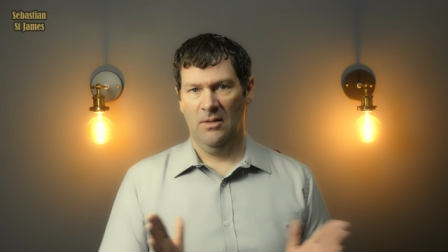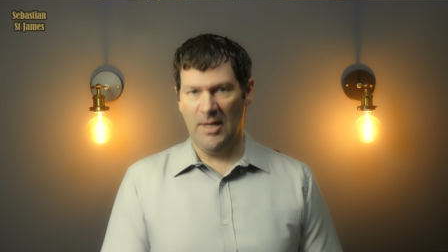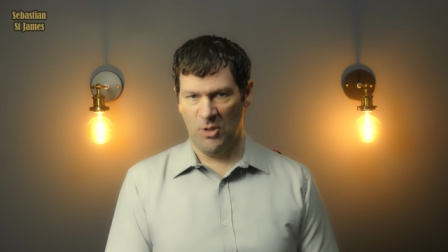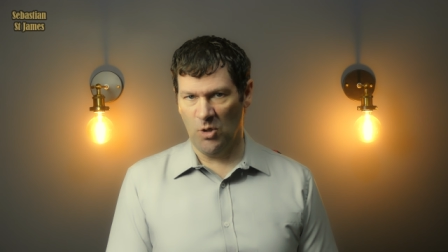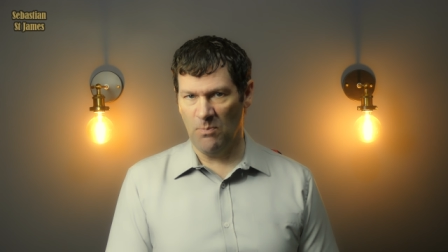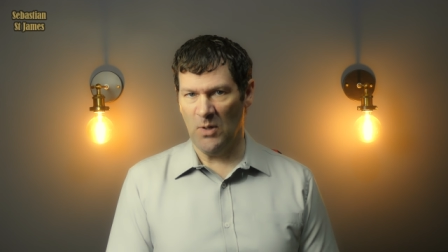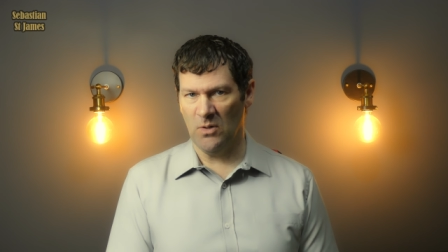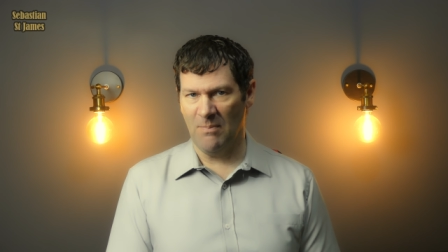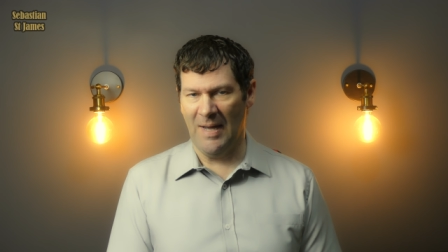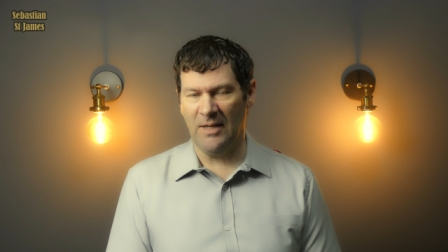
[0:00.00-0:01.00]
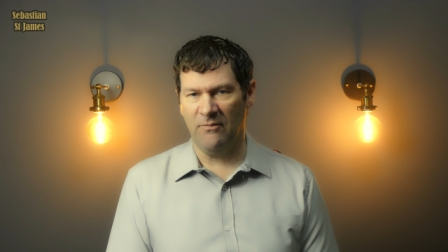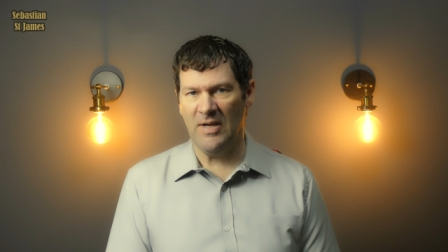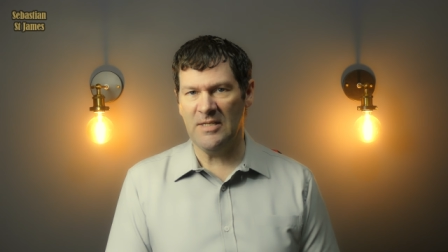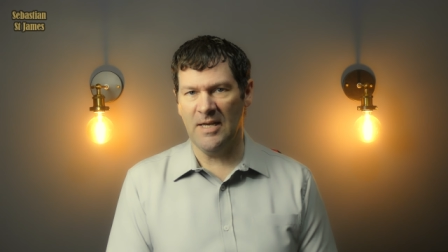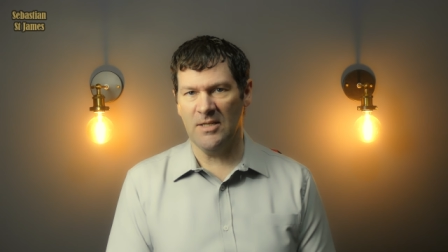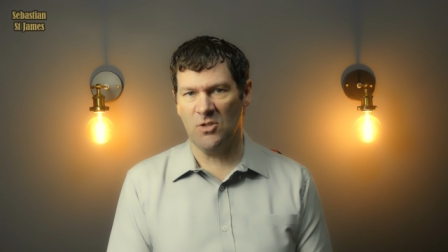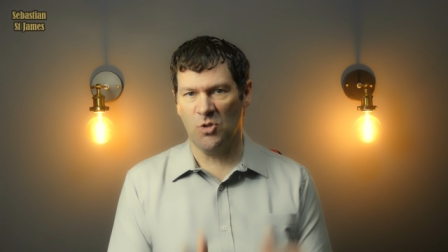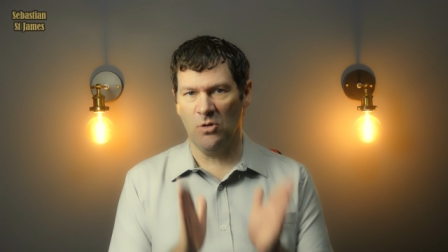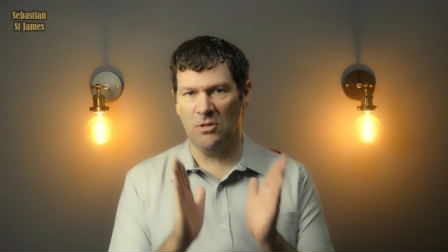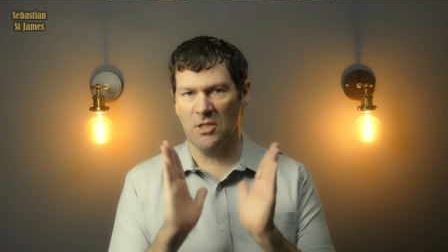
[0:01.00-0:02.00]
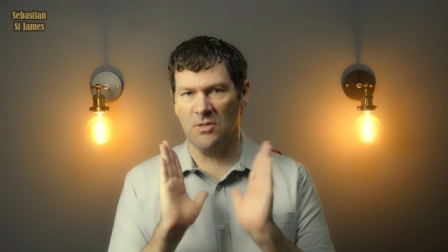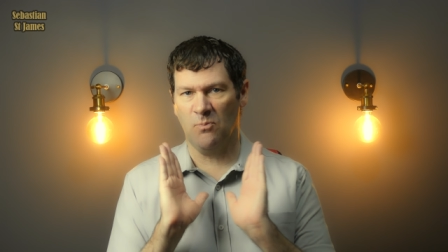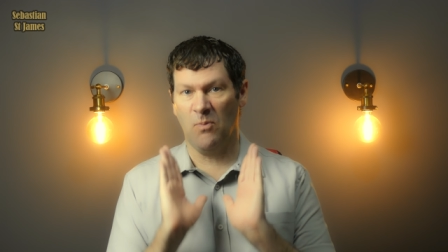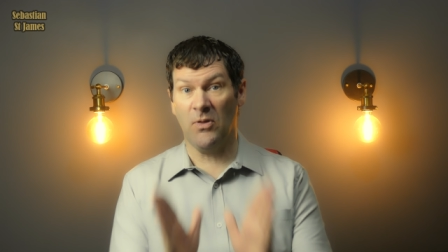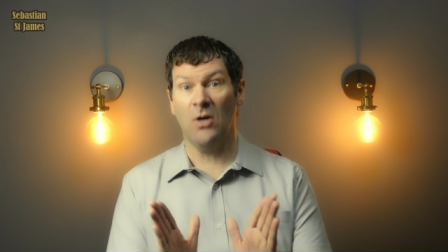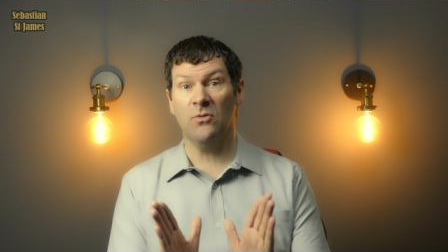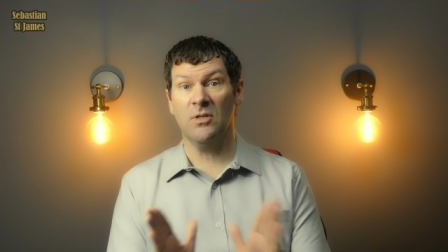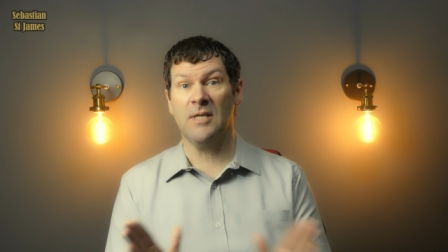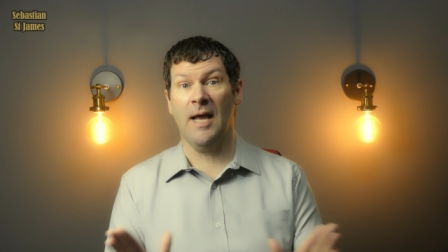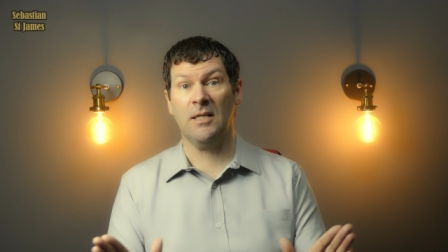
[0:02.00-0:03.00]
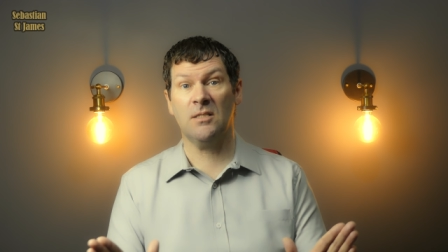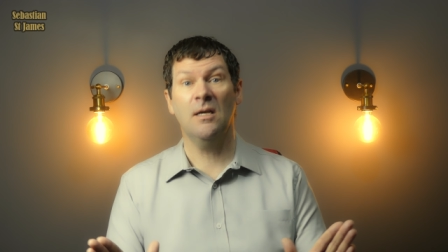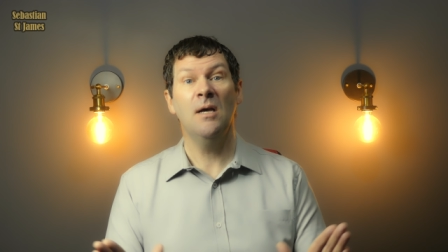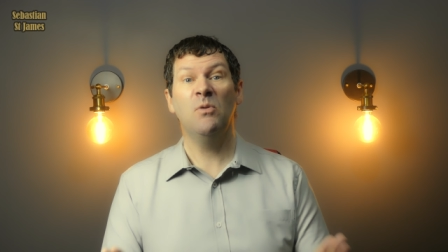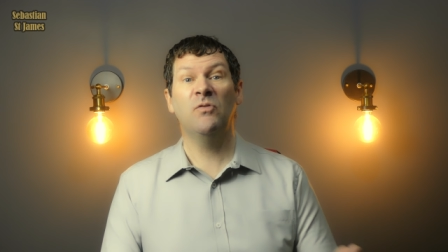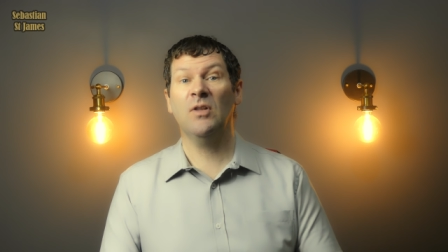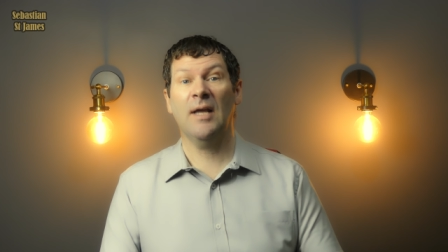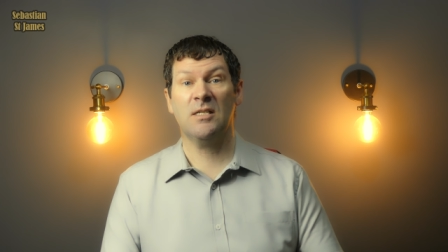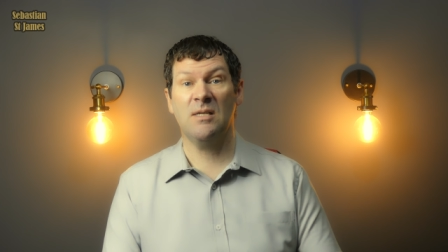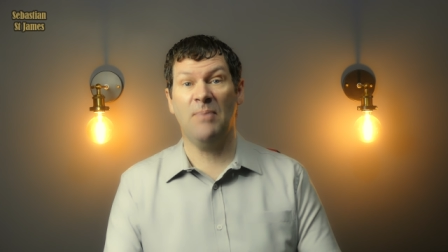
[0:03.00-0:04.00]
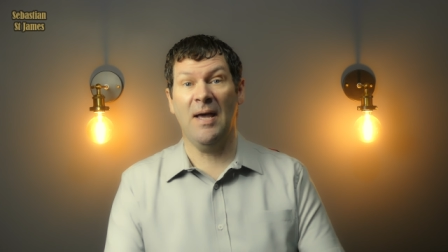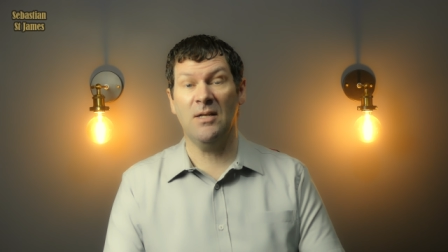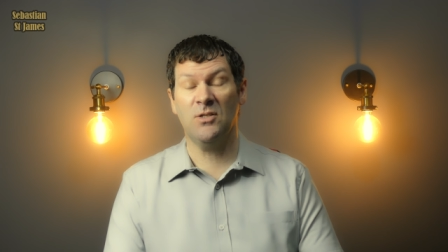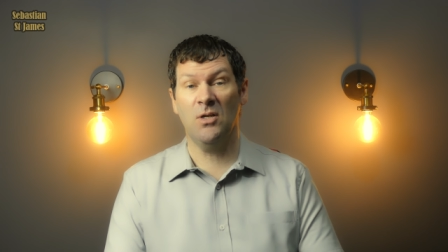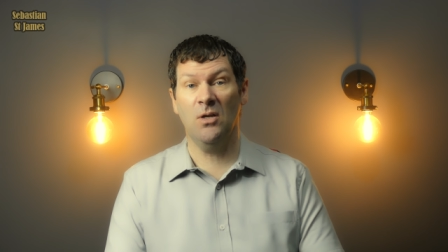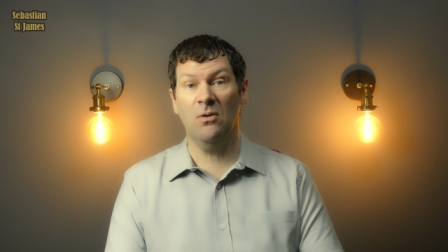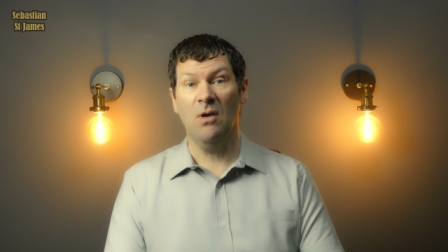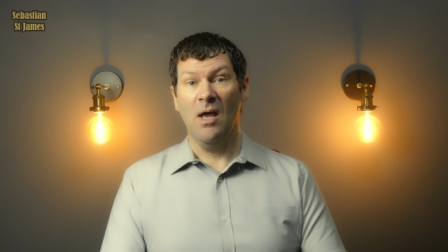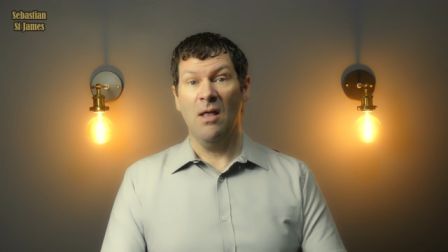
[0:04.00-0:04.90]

That should be automatic. VTS should just withhold the tax before they actually pay it to you.